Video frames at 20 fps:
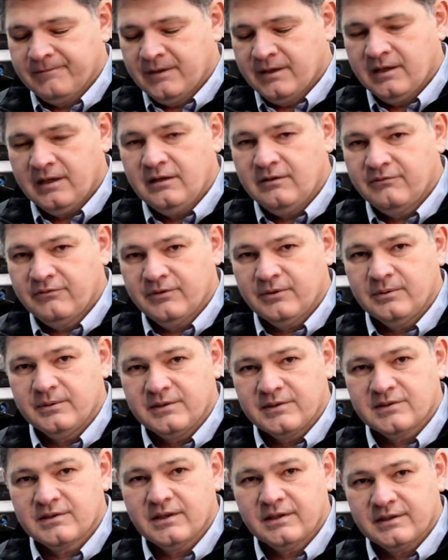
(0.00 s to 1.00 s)

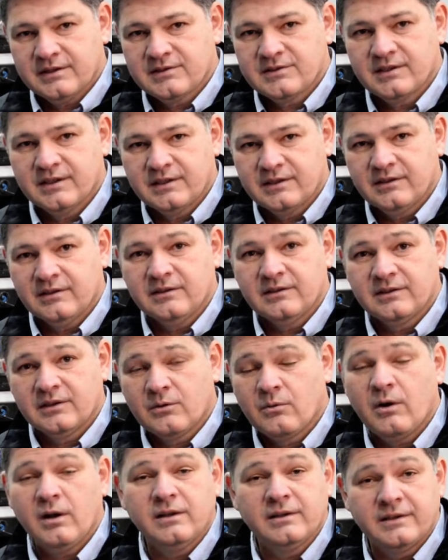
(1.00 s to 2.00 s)
influence on the signal and the
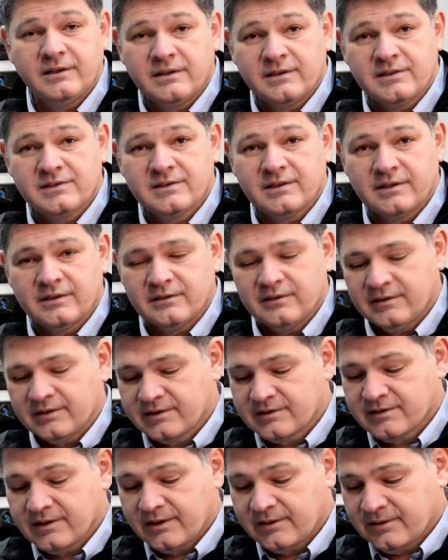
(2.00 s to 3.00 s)
quality of the signal,
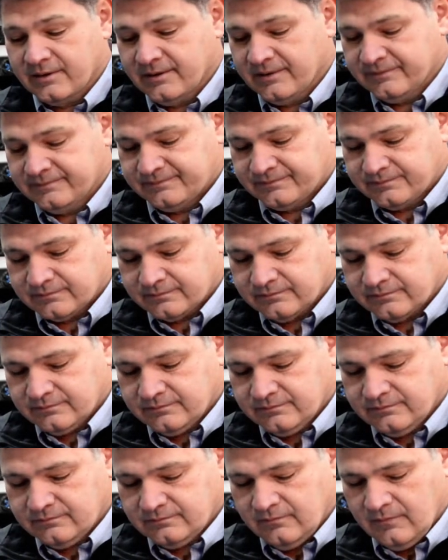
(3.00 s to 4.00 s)
etc.
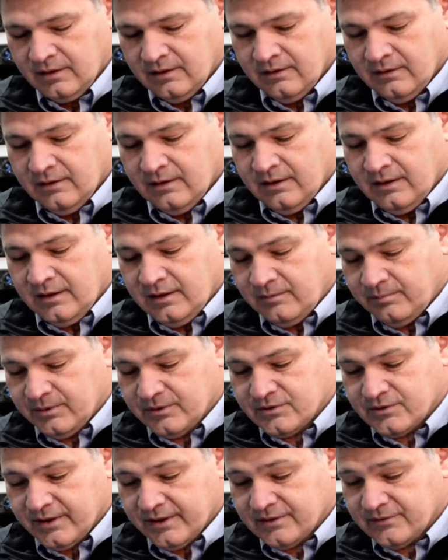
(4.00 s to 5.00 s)

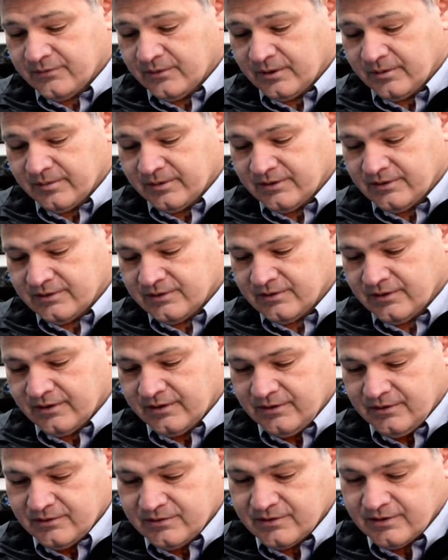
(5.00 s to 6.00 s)
Input transformers are
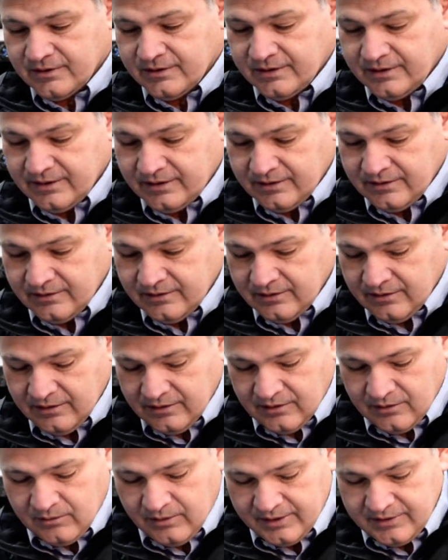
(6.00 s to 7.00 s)
usually
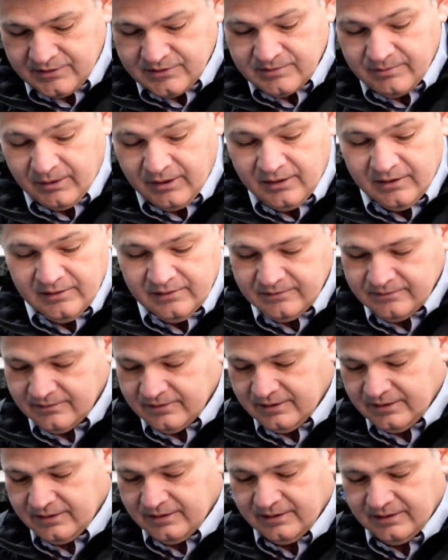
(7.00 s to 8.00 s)
quite small.
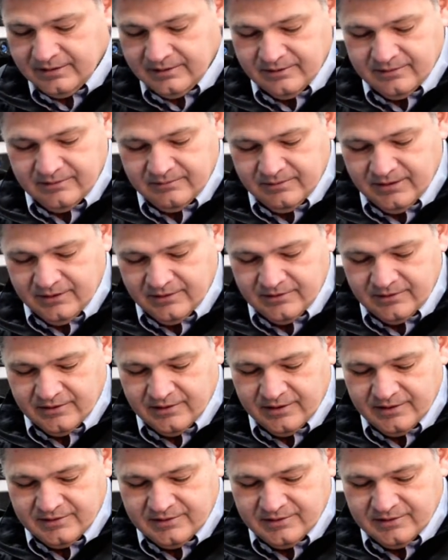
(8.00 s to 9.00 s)

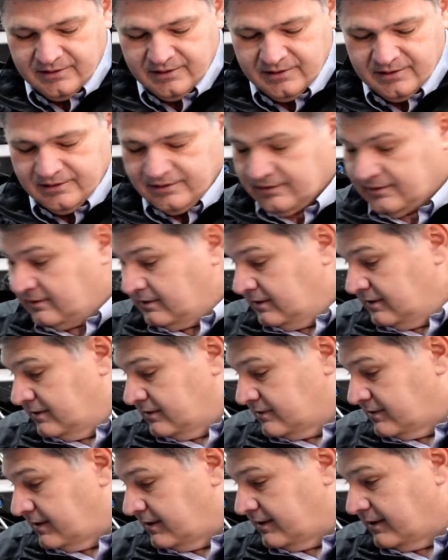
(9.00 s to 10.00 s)
Here is the
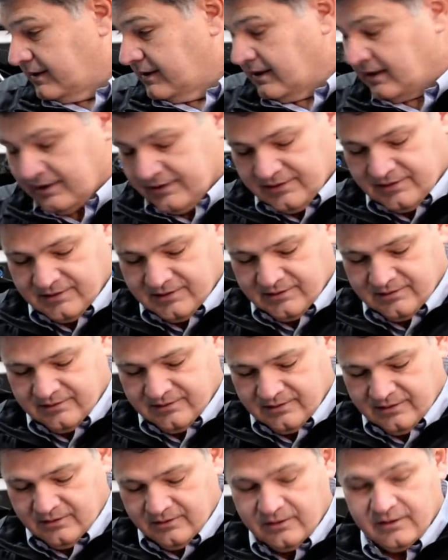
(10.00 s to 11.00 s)
guts
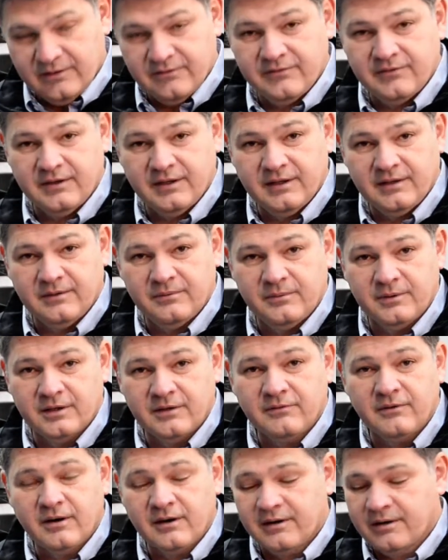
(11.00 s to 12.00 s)
of one
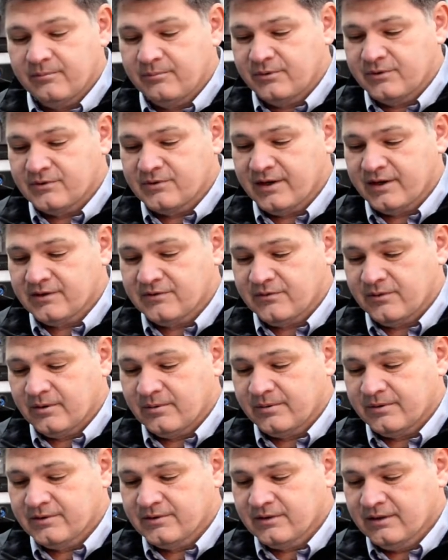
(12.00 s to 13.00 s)
of our input
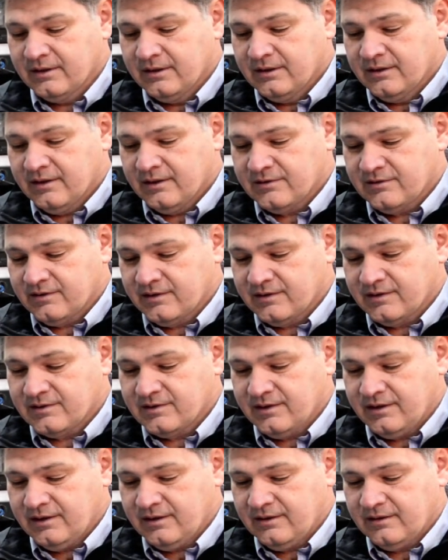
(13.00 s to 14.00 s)
transformers. As you can
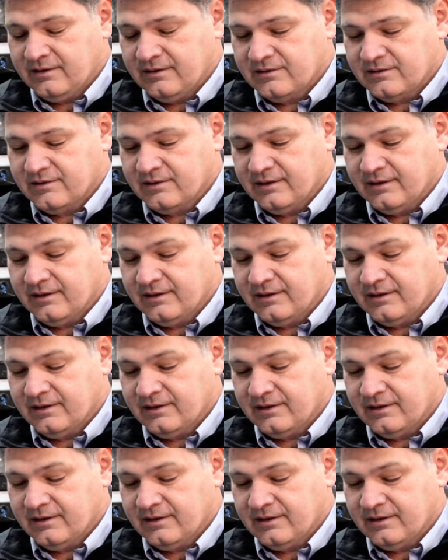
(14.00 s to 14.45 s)
see, it's